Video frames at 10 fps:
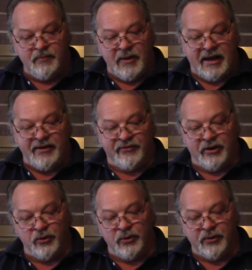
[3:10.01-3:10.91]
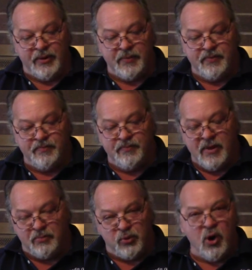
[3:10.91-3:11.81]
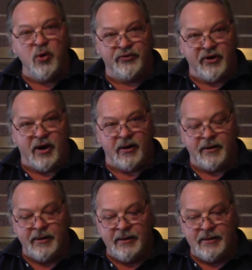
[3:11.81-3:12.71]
Like I said earlier, the pros are